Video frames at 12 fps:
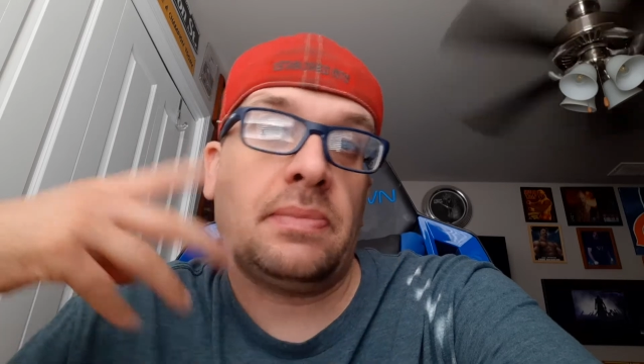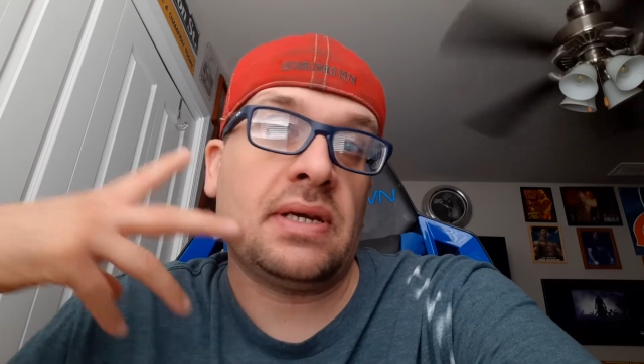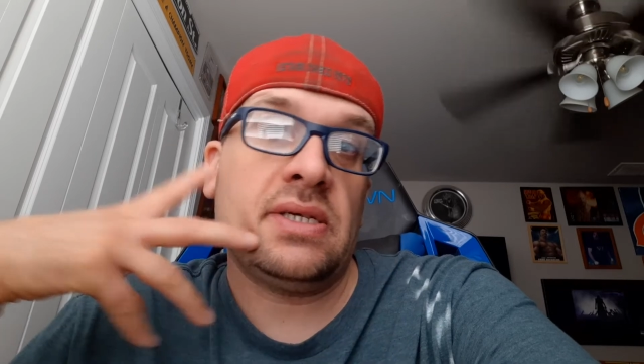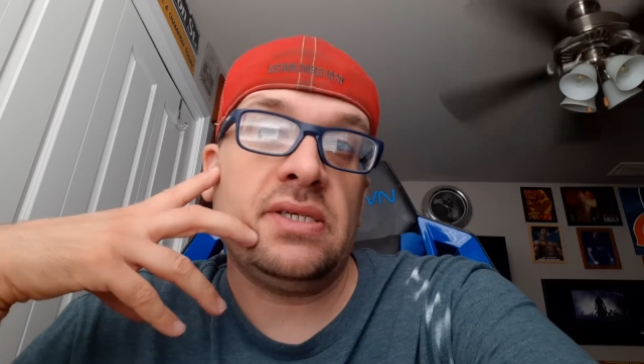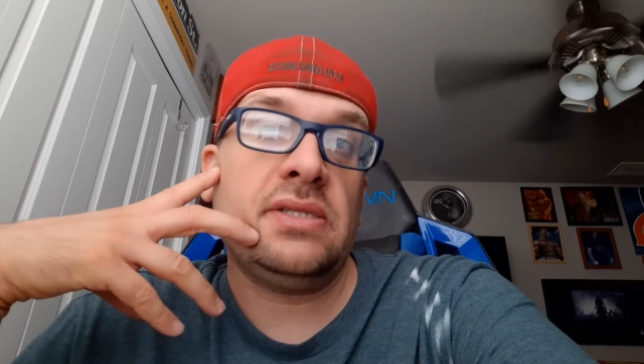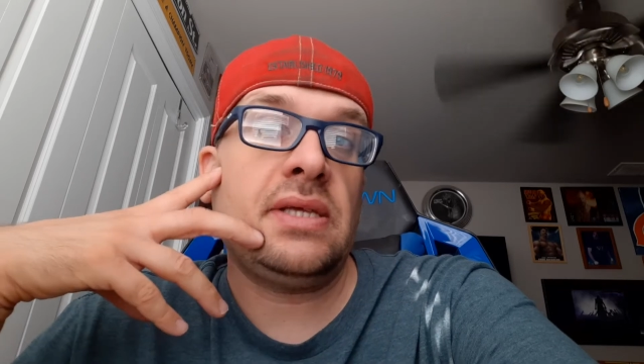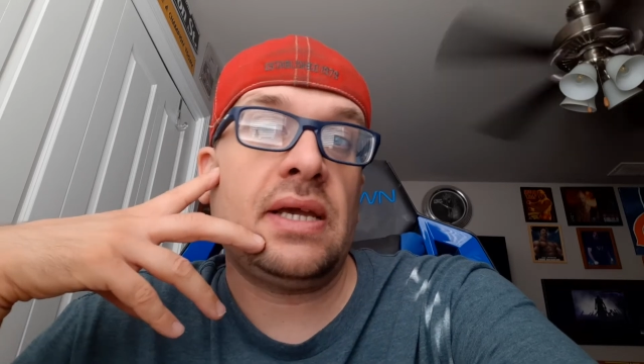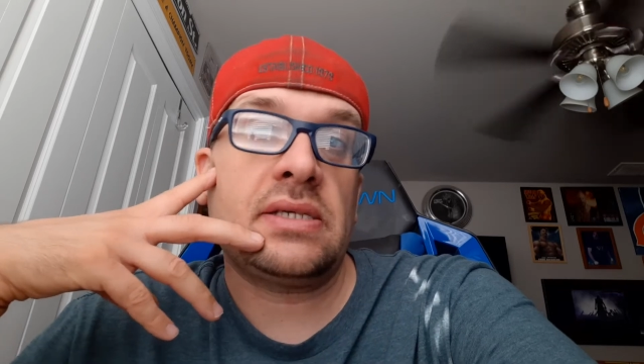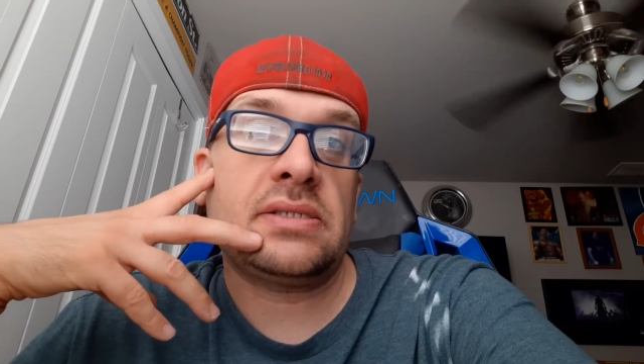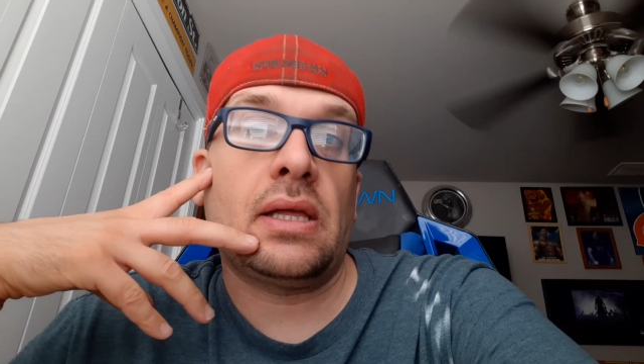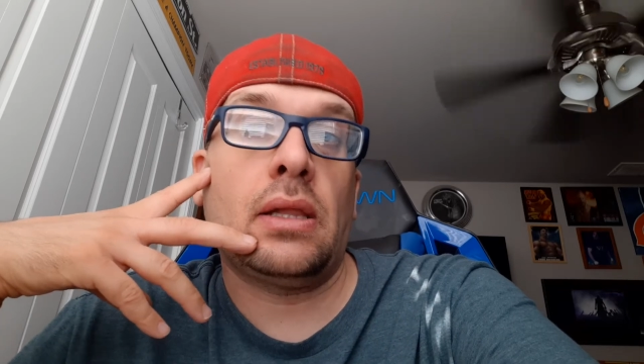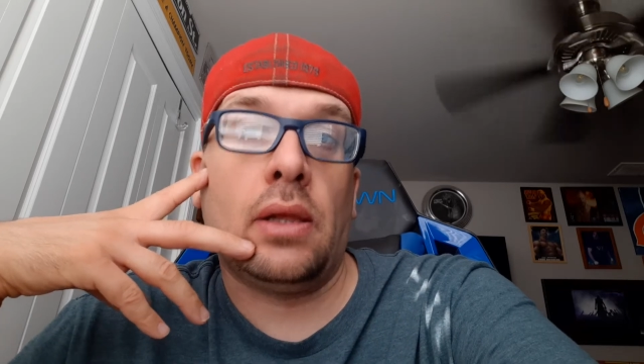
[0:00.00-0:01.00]
Because it
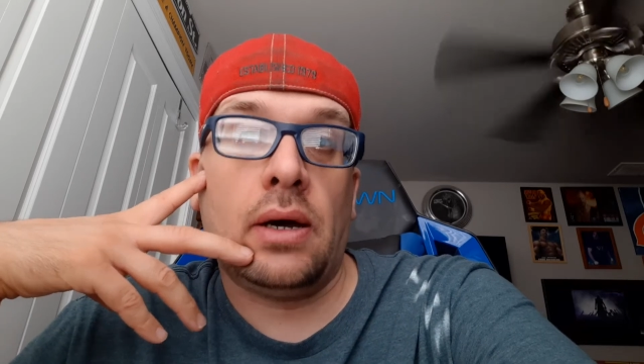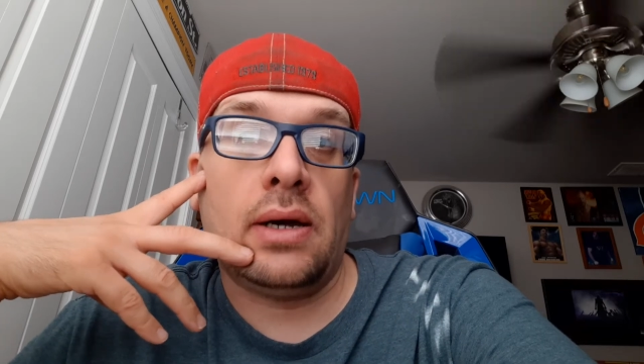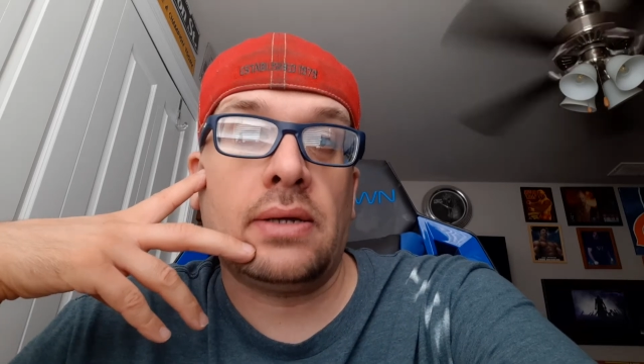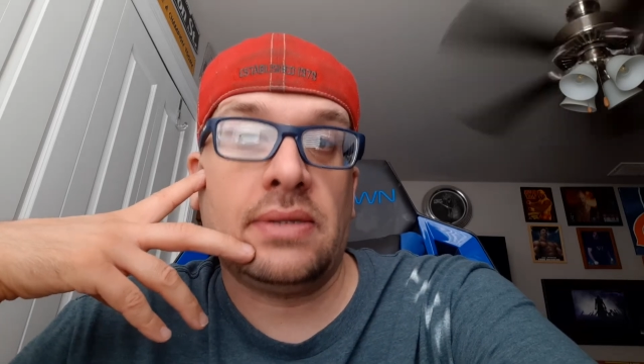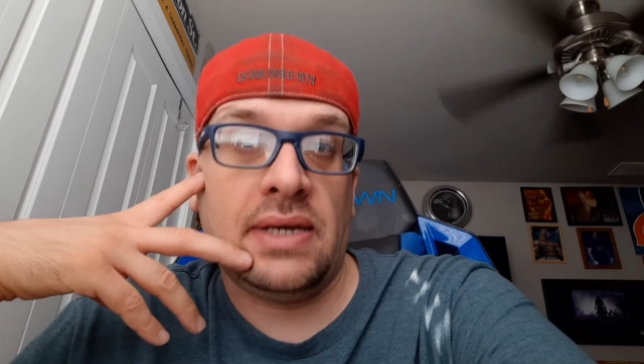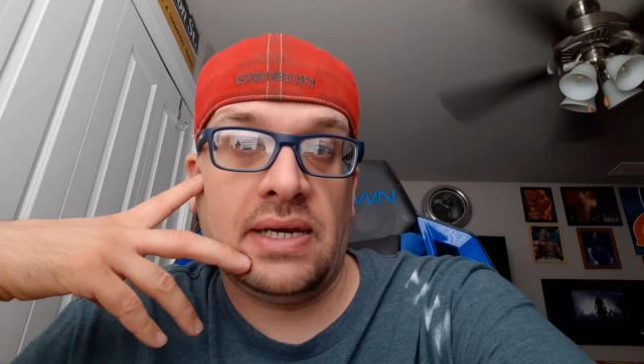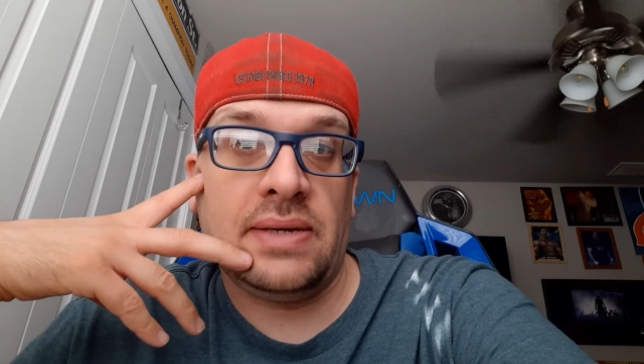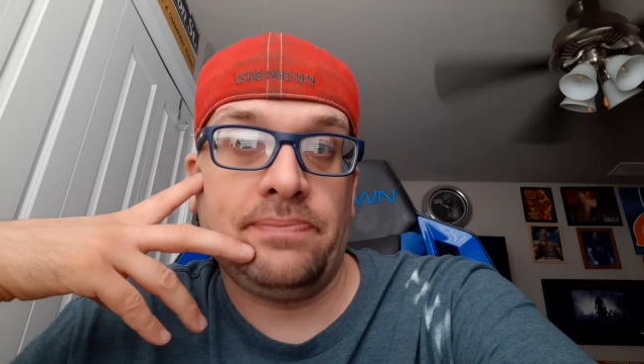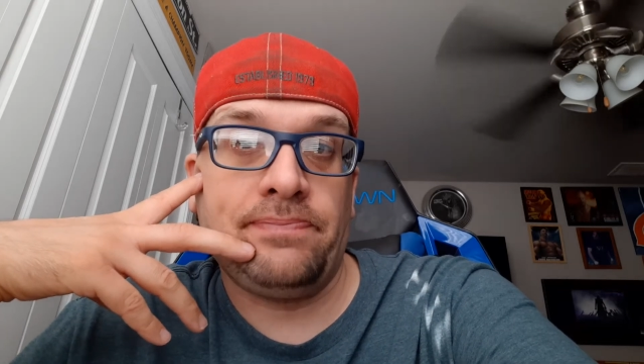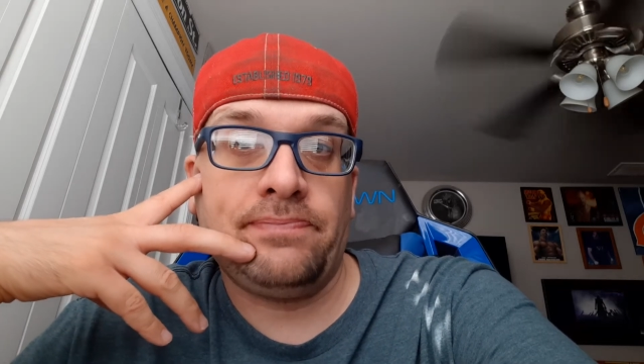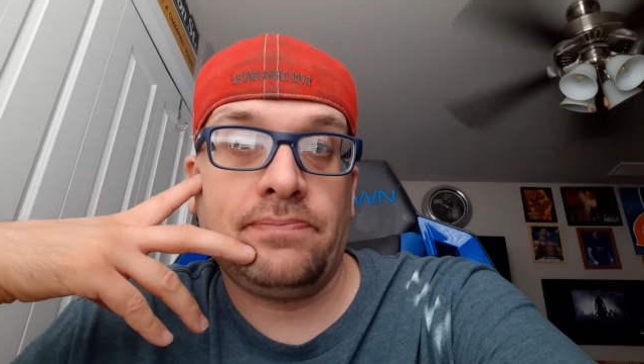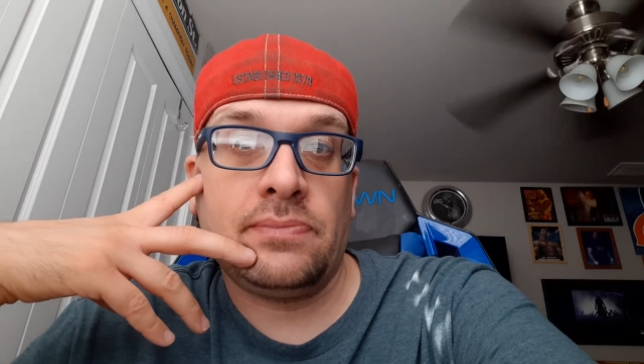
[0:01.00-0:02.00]
takes a long time